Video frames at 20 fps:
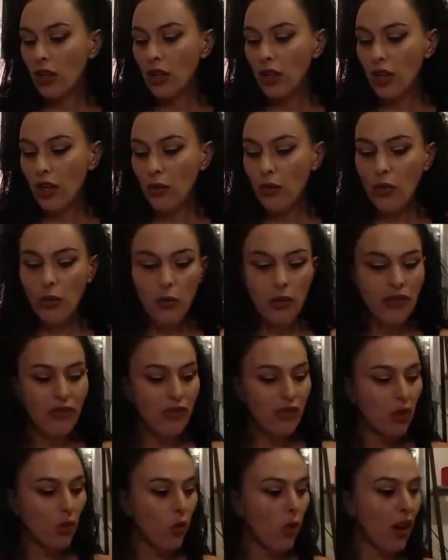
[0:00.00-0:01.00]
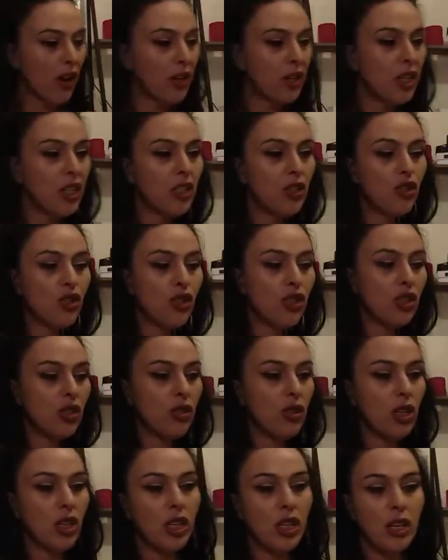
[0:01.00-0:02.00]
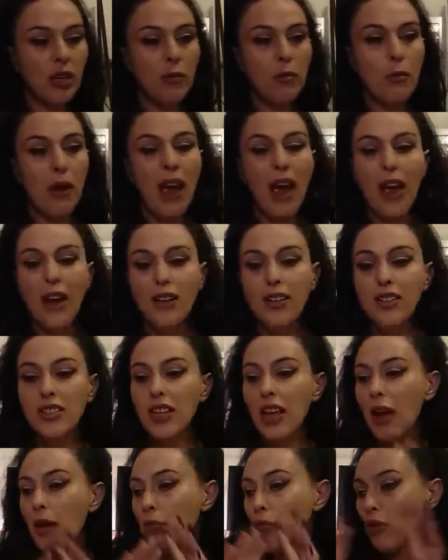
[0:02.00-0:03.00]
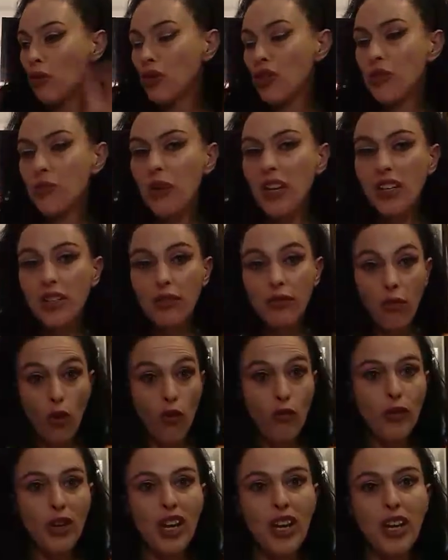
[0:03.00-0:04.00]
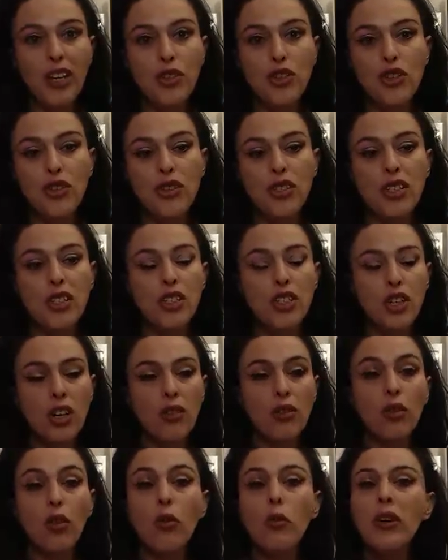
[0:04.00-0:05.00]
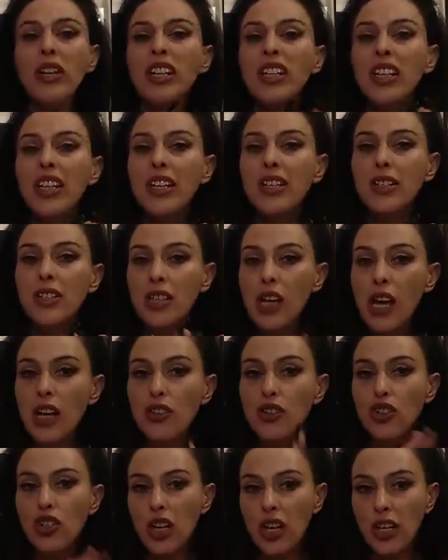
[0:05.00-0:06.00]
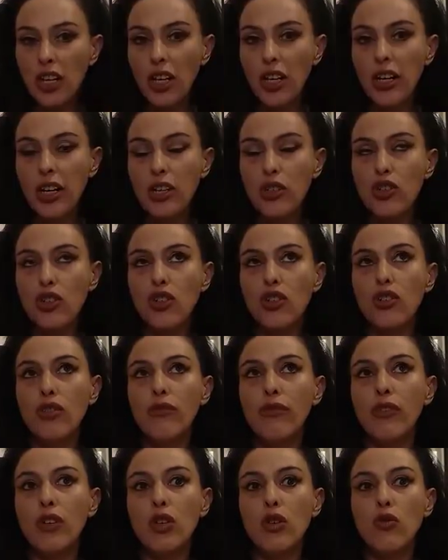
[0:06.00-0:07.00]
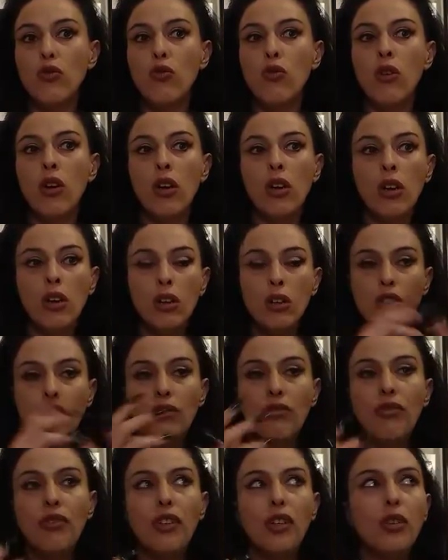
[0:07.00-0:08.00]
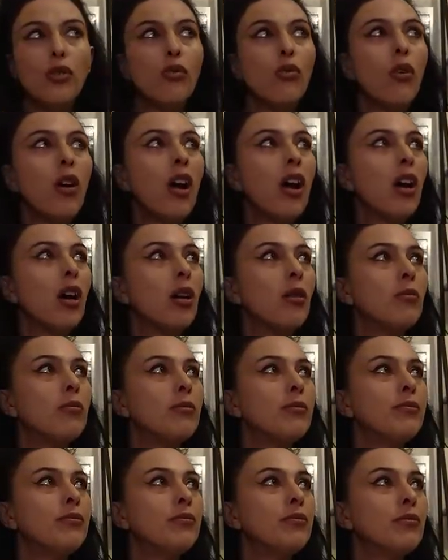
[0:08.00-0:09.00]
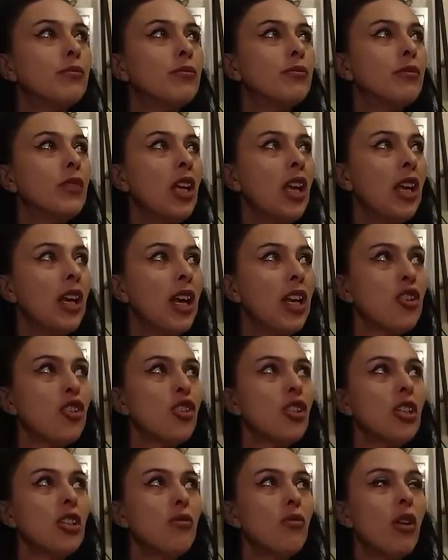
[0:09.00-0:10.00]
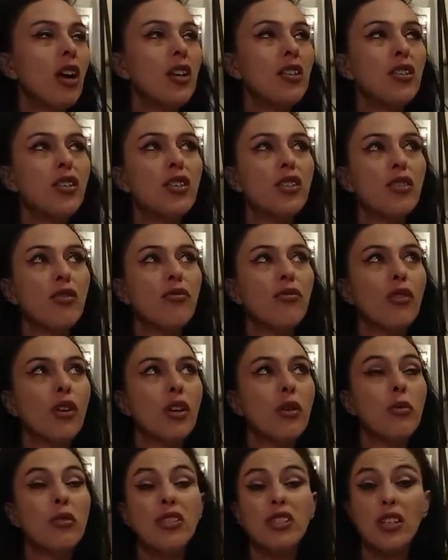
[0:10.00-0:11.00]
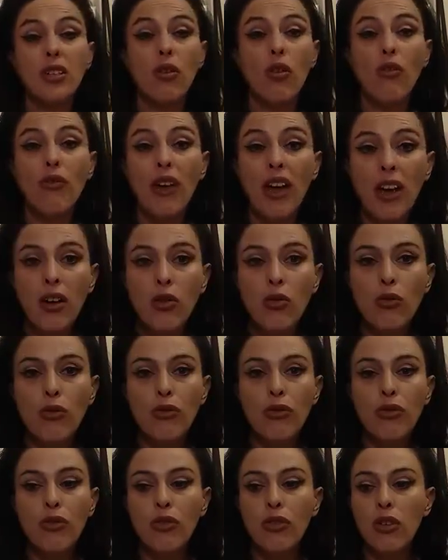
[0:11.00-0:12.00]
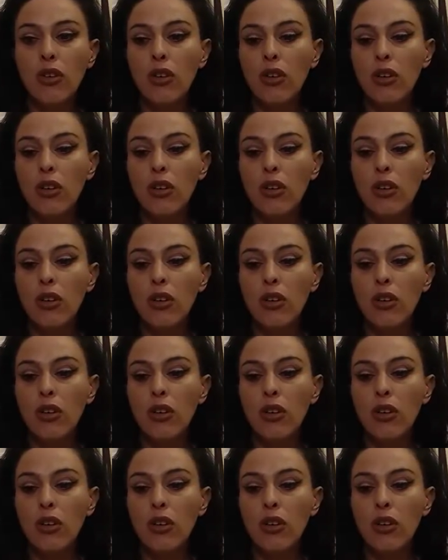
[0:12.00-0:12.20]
you know, when we feel unhinged, it impacts our perspective of connections in general. Or we need touch and connection to feel, it actually raises the frequency of health.